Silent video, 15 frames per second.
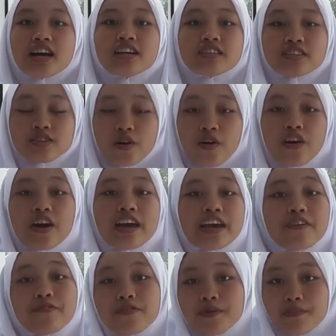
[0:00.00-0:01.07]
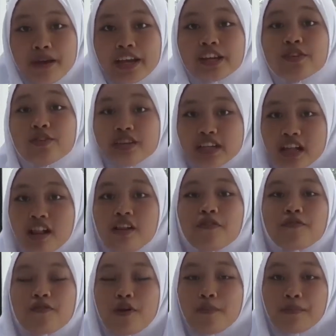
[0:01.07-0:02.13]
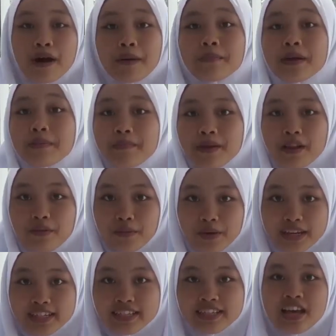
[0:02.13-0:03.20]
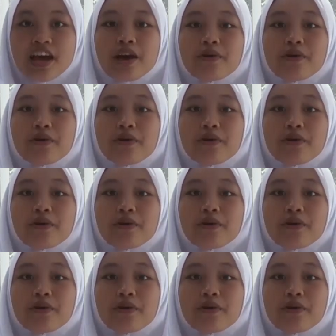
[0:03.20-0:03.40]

So, if we make noodle from mung bean peel waste,